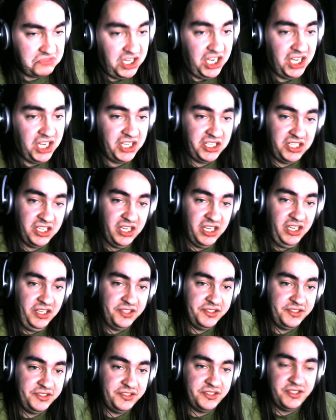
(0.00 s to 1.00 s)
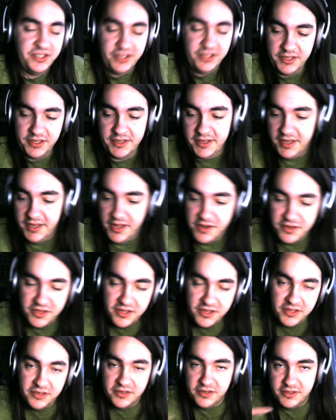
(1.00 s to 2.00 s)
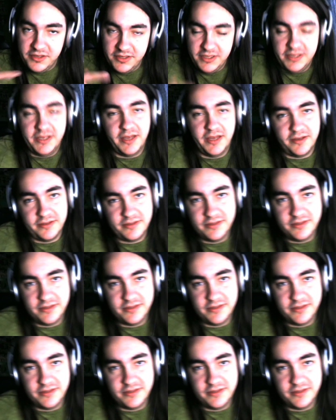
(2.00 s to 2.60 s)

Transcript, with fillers: I guess. And then, uh, yeah.